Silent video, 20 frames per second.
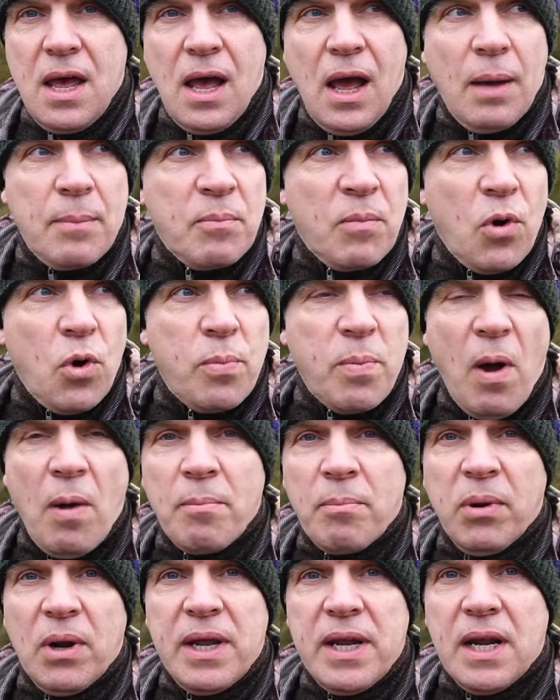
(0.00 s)
I'm up
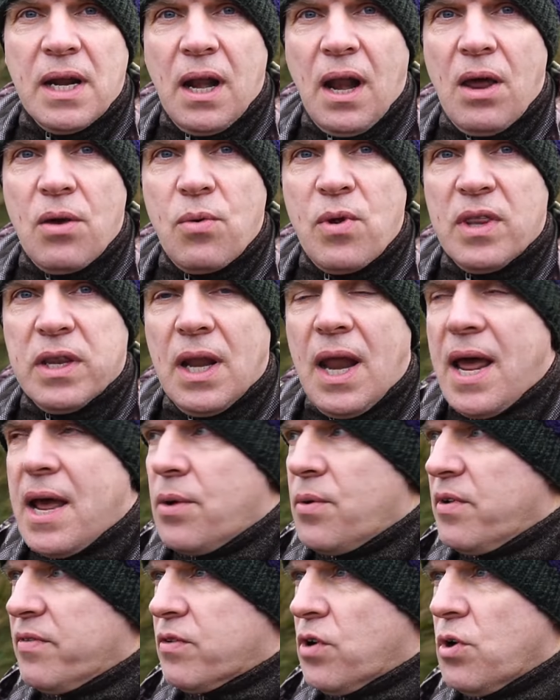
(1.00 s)
on Bleaklow with
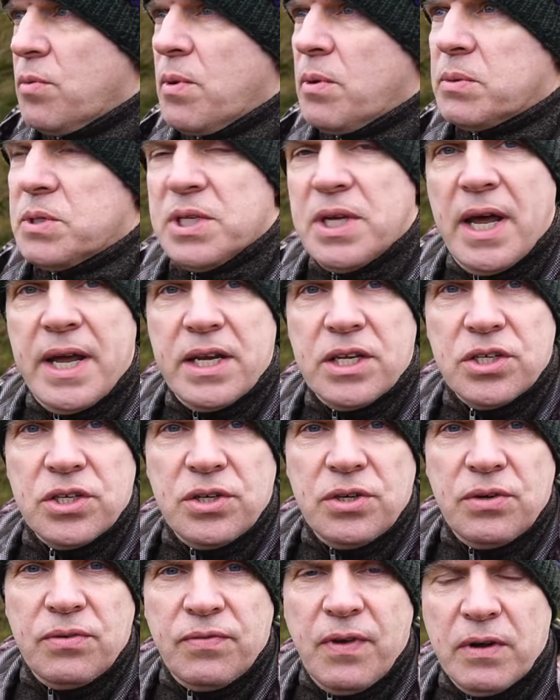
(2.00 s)
Leia. We've come up today
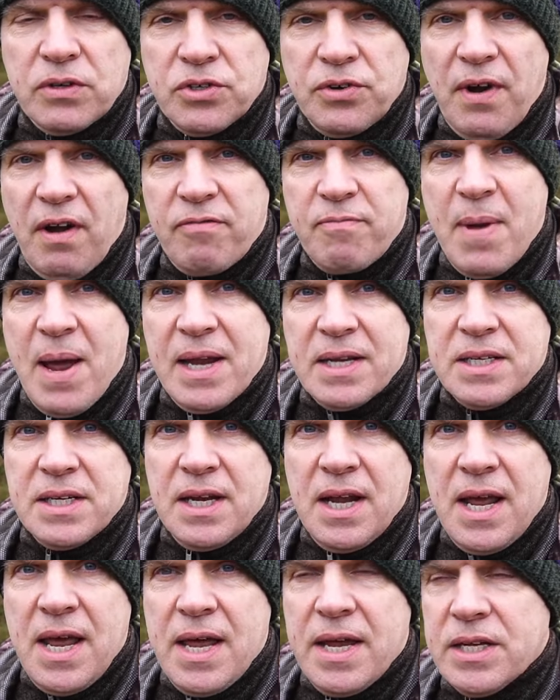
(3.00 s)
to photograph
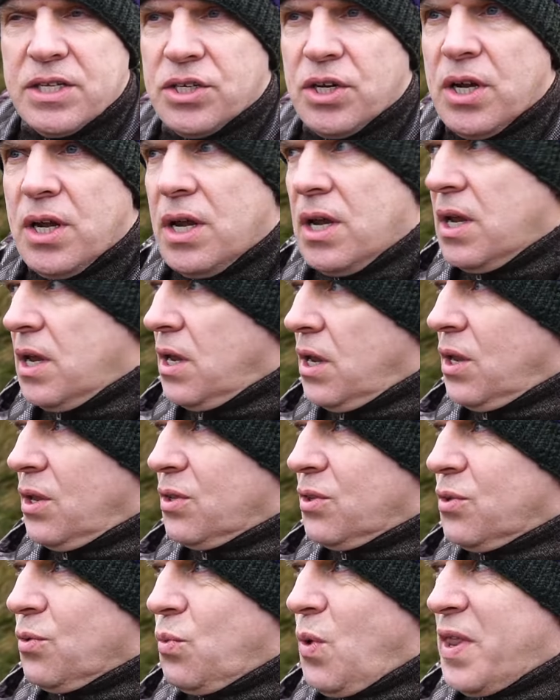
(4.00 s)
mountain hares.
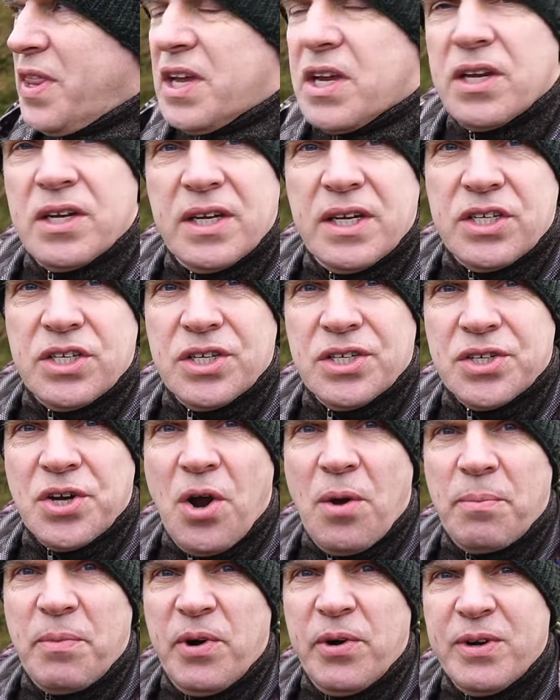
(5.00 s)
The weather conditions
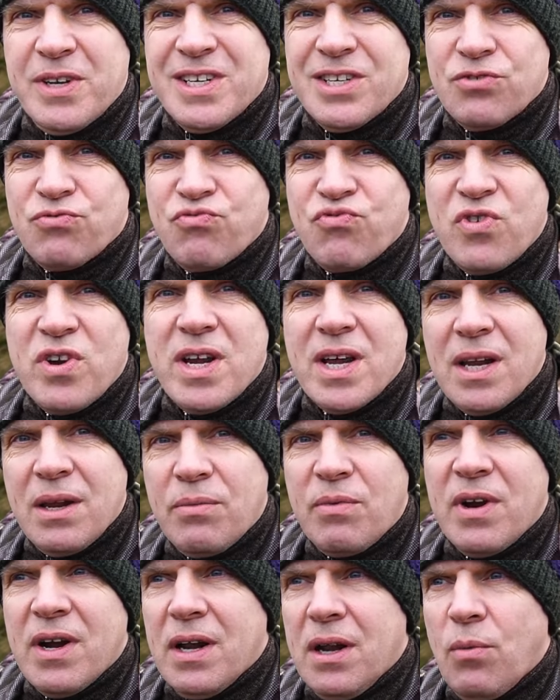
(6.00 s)
aren't brilliant. It's really,
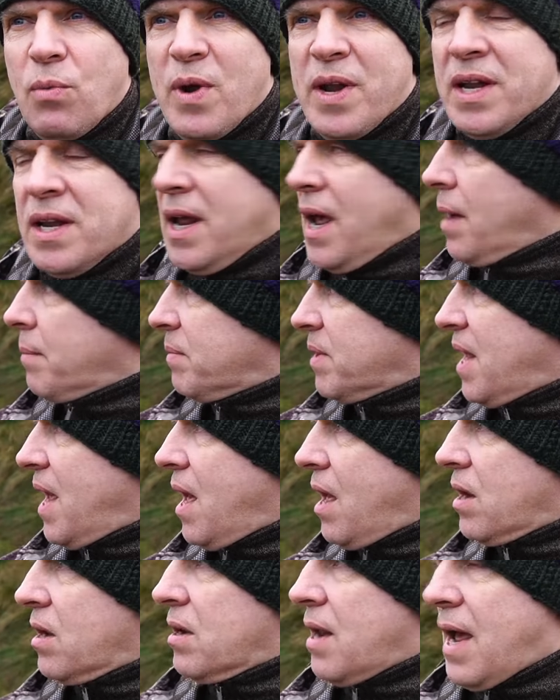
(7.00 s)
really windy. I'm
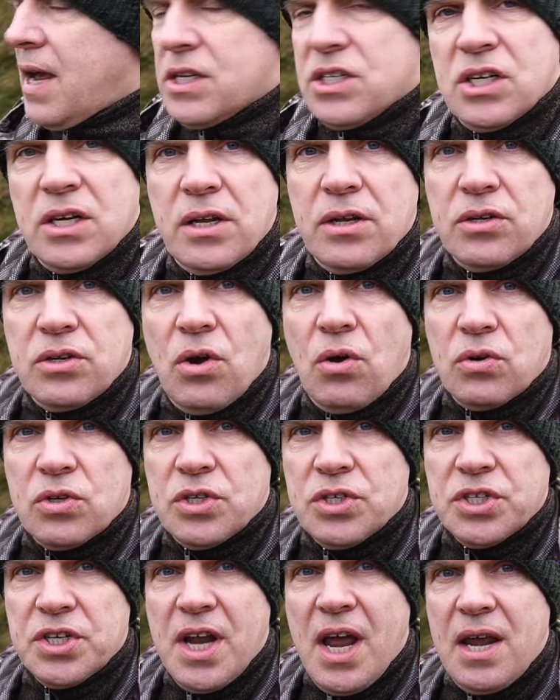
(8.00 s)
down actually at
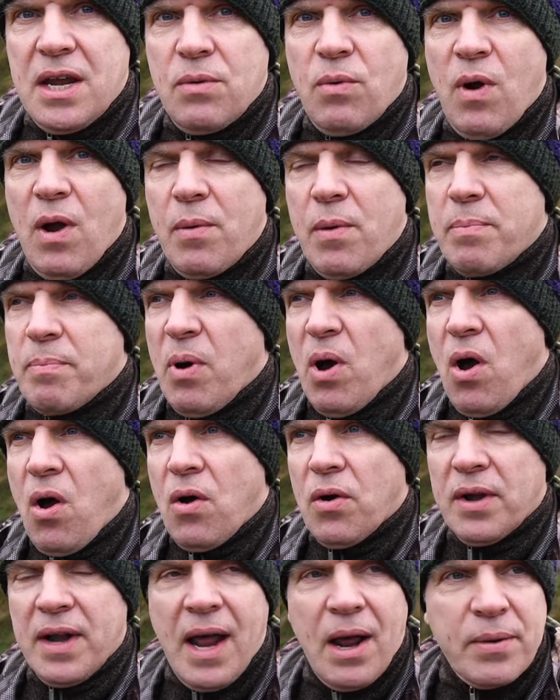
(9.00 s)
Doctor's Gate where we
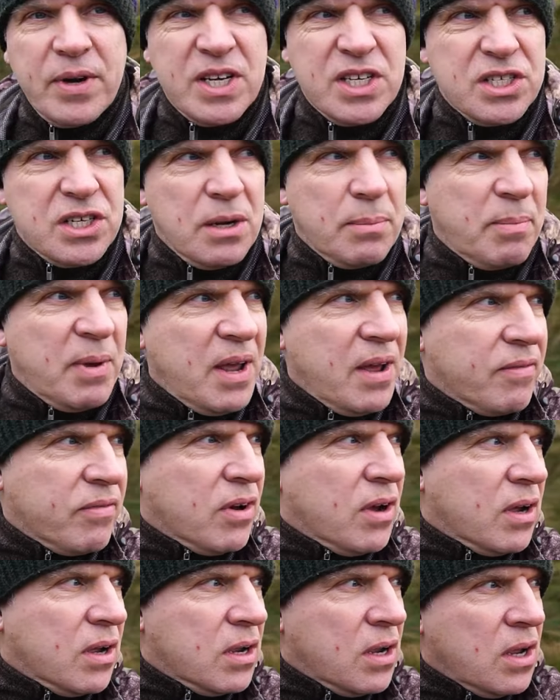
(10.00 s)
park now, which is in a bit of
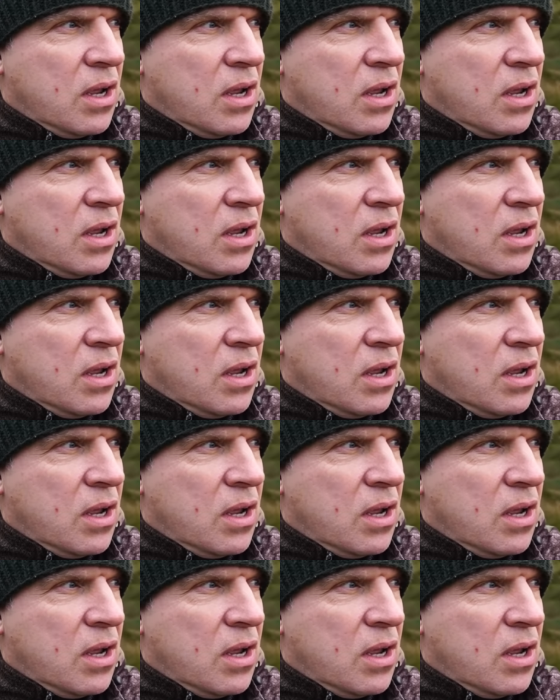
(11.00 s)
a